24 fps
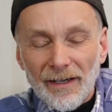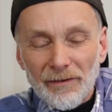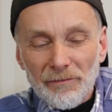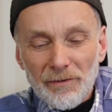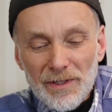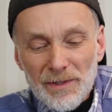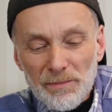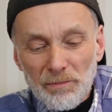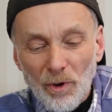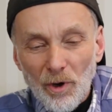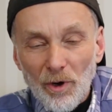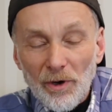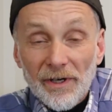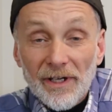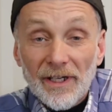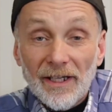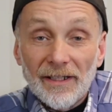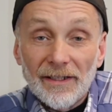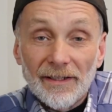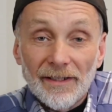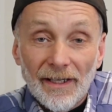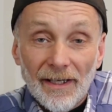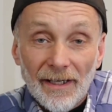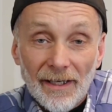I was born
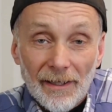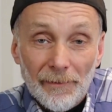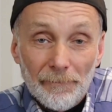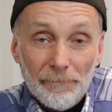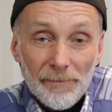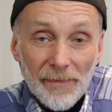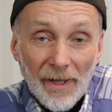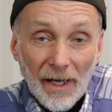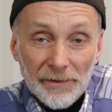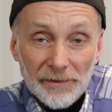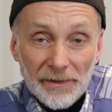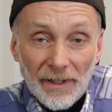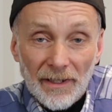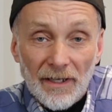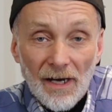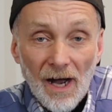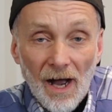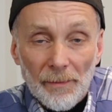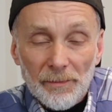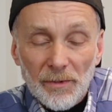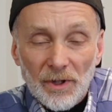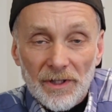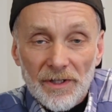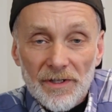in under
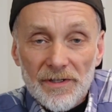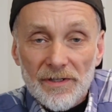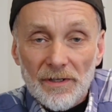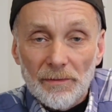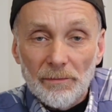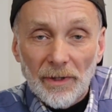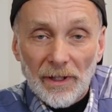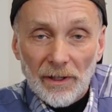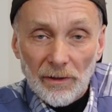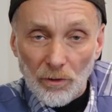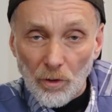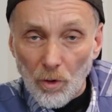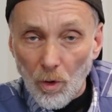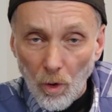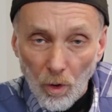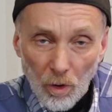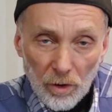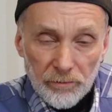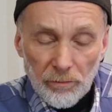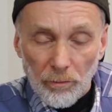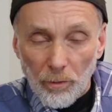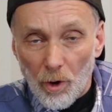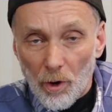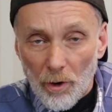communism in
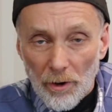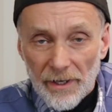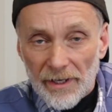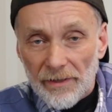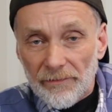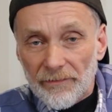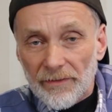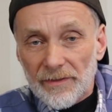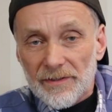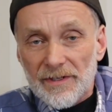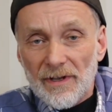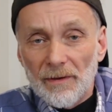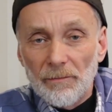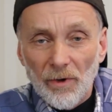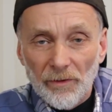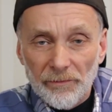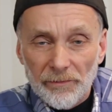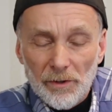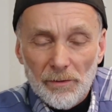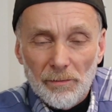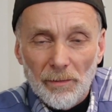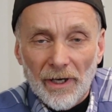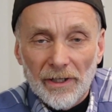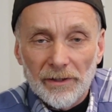Cold War, if some
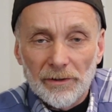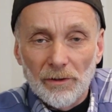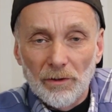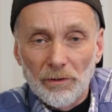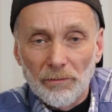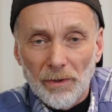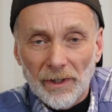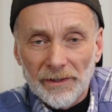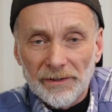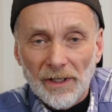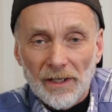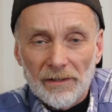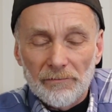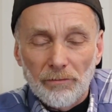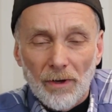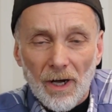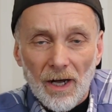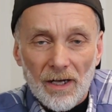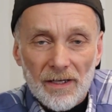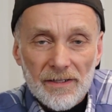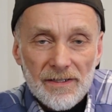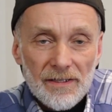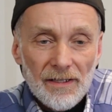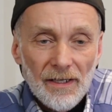of you might know what that
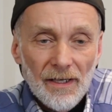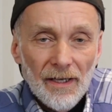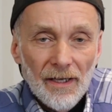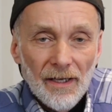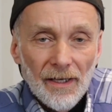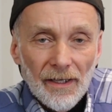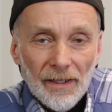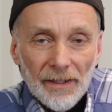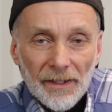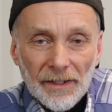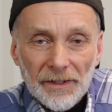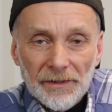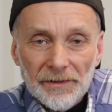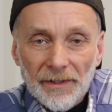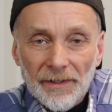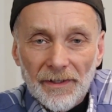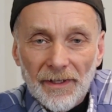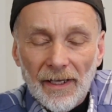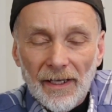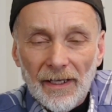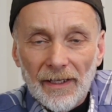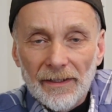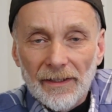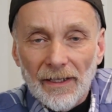was. In the
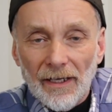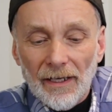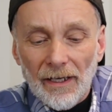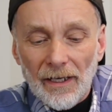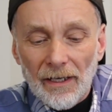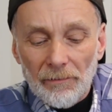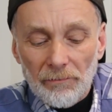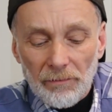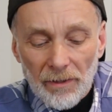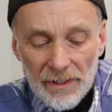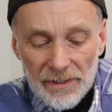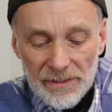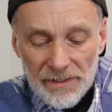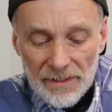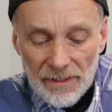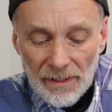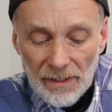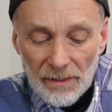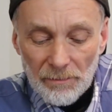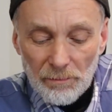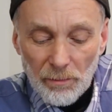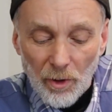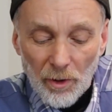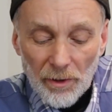day, was
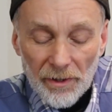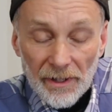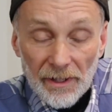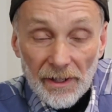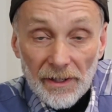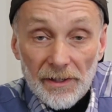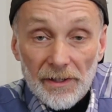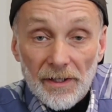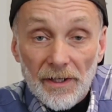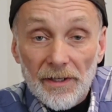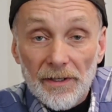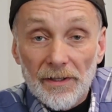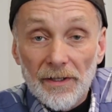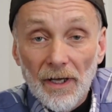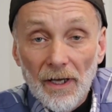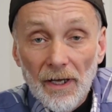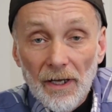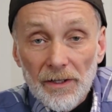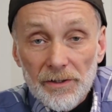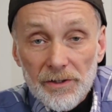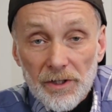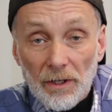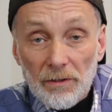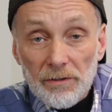born in
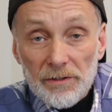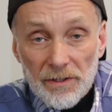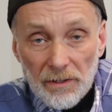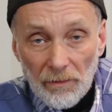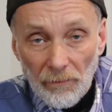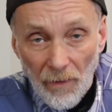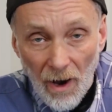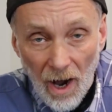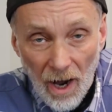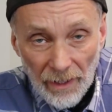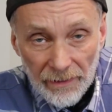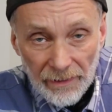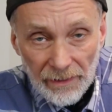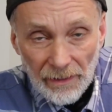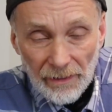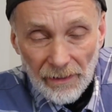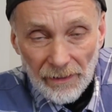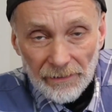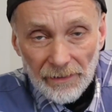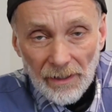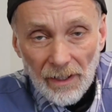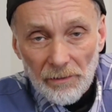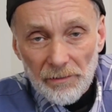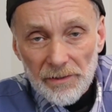
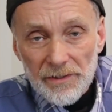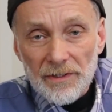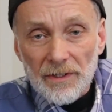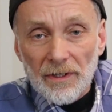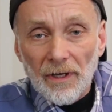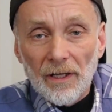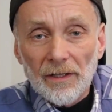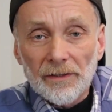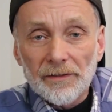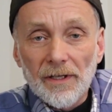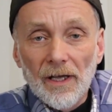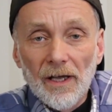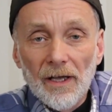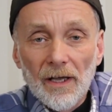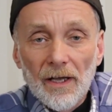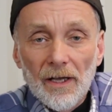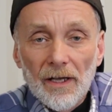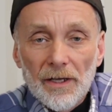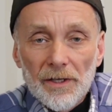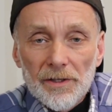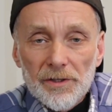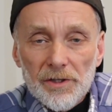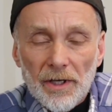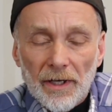Czechoslovakia, now it's called
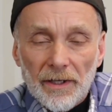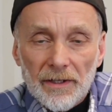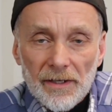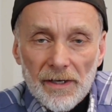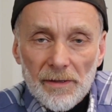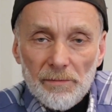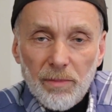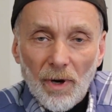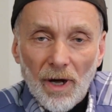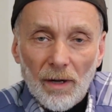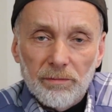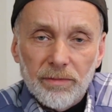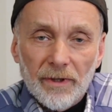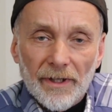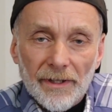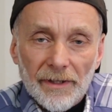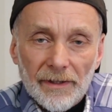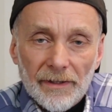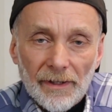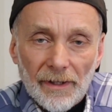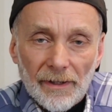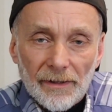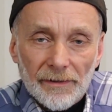Czech Republic.